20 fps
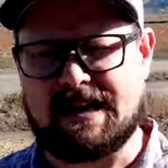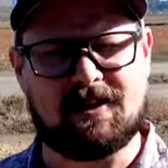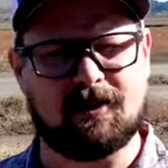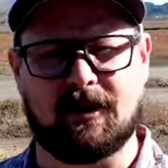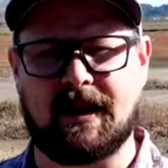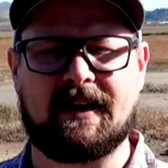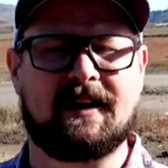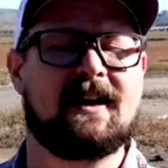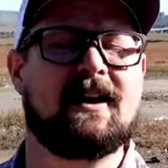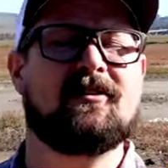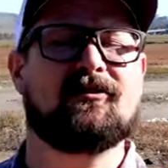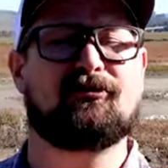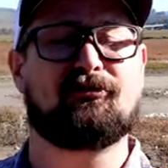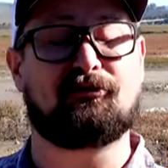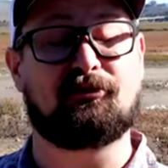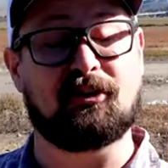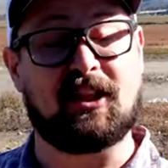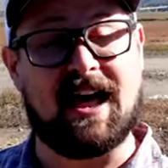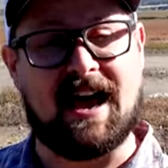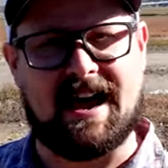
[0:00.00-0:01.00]
Either way,
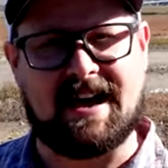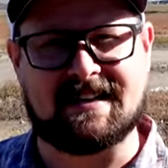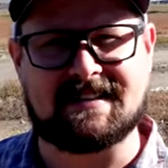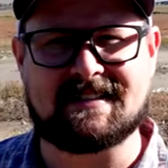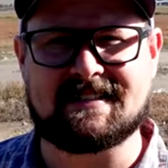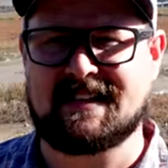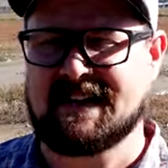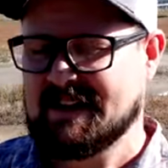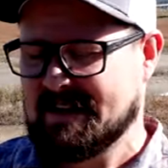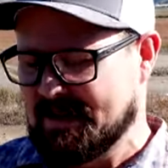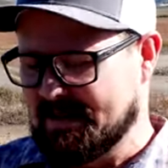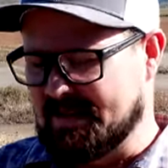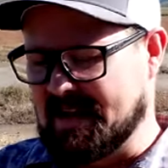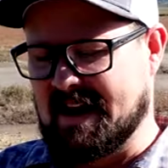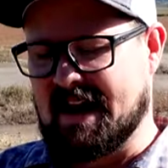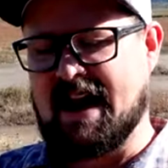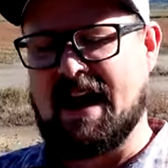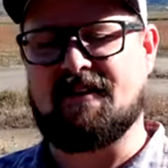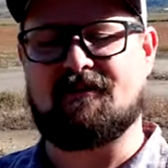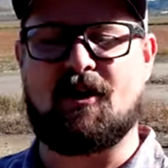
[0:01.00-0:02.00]
flask
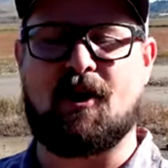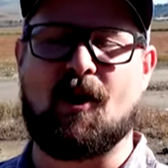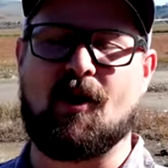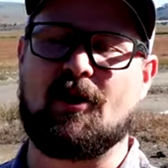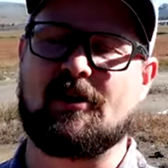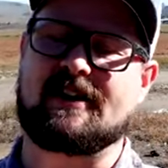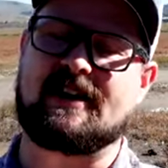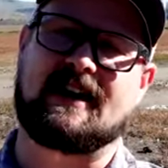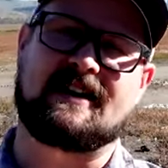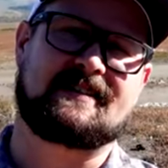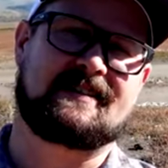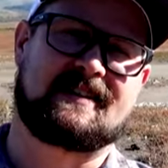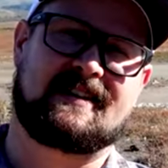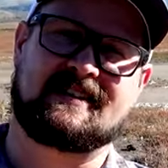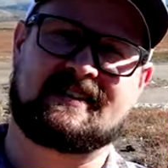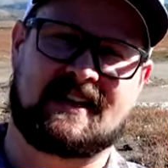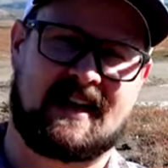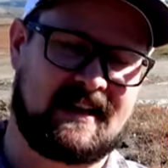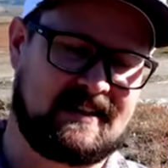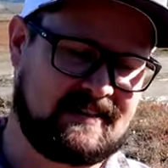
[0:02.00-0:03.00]
that have all kinds of
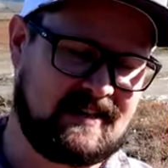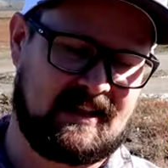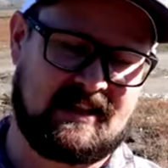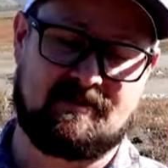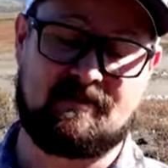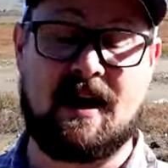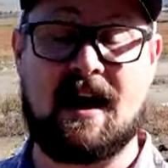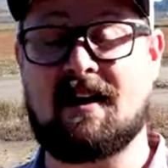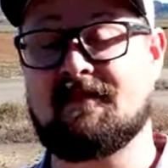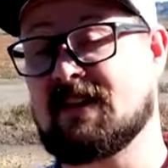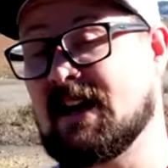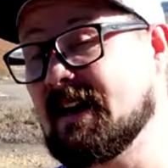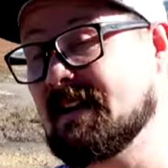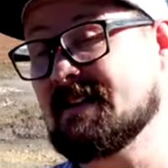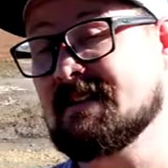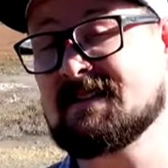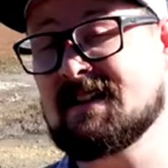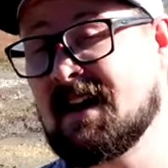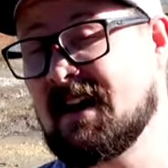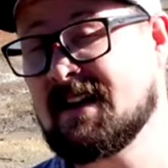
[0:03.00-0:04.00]
designs on them. I've got
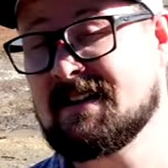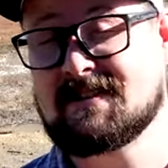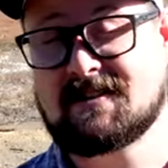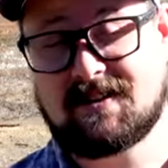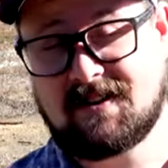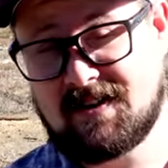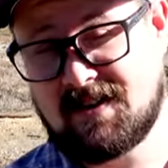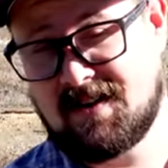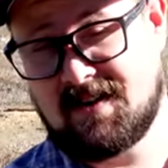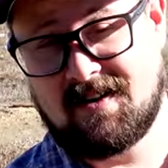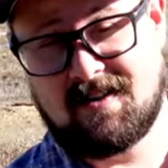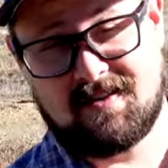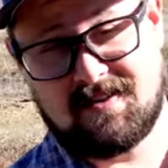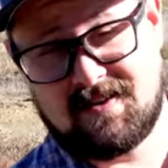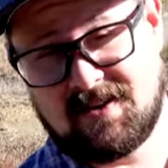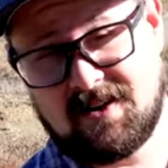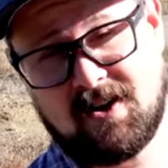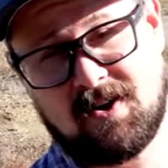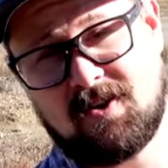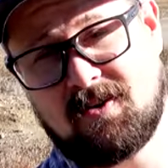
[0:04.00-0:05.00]
designs that are,
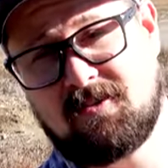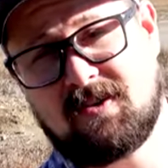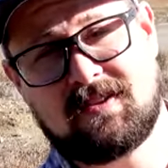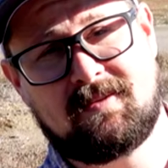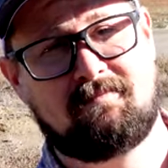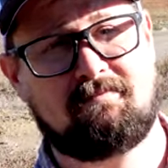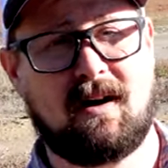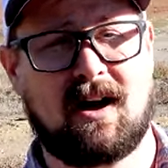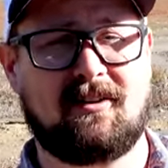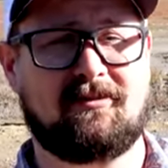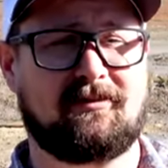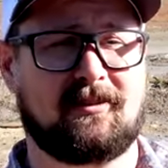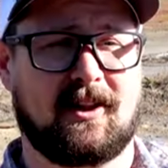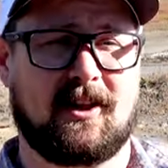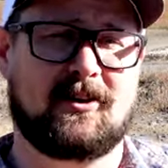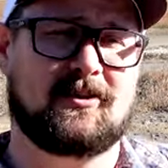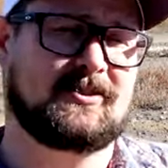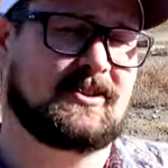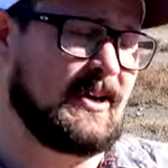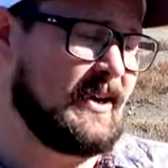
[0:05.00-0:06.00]
you know, with
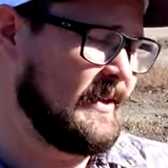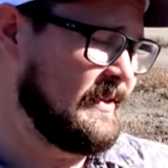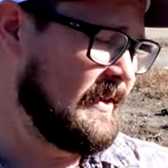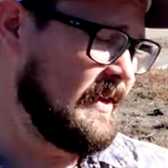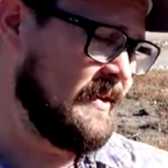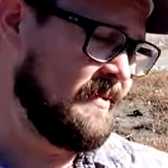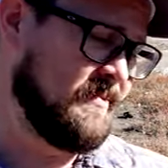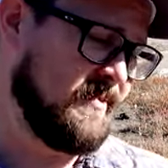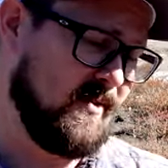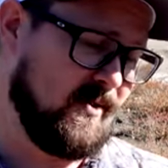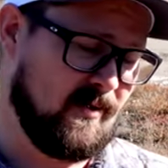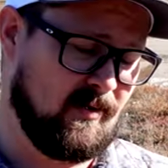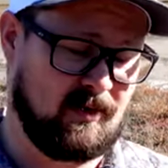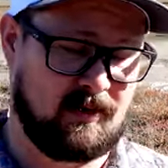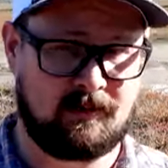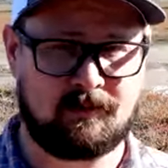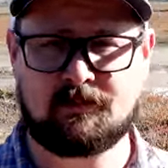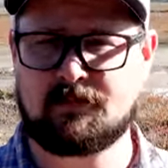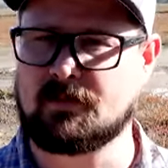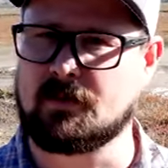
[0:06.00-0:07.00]
buffaloes on them
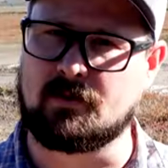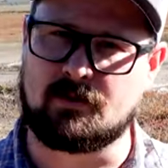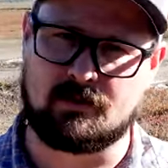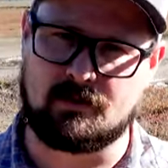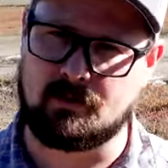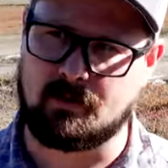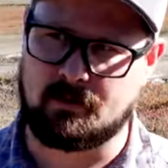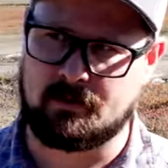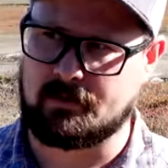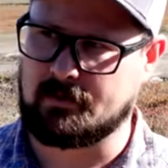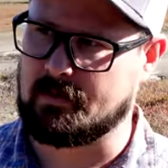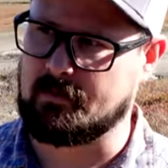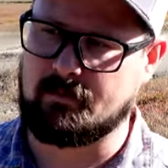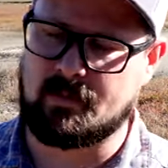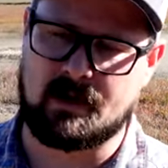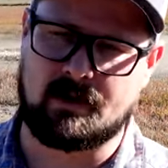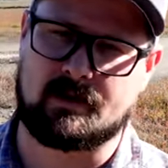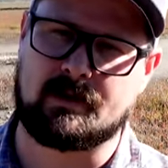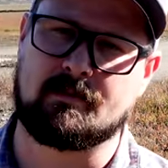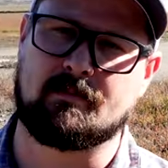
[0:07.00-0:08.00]
or North
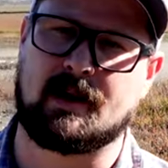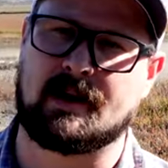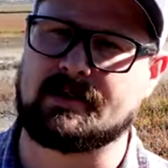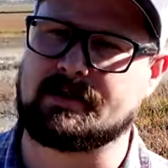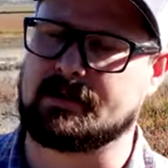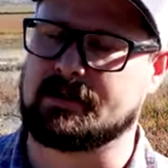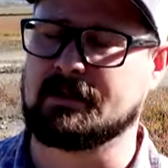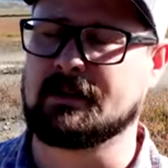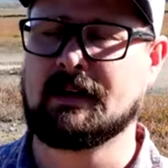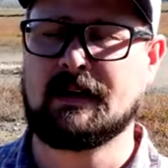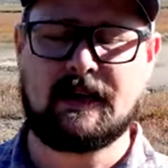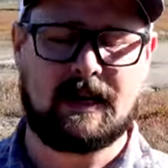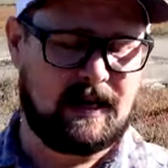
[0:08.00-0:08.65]
American bison.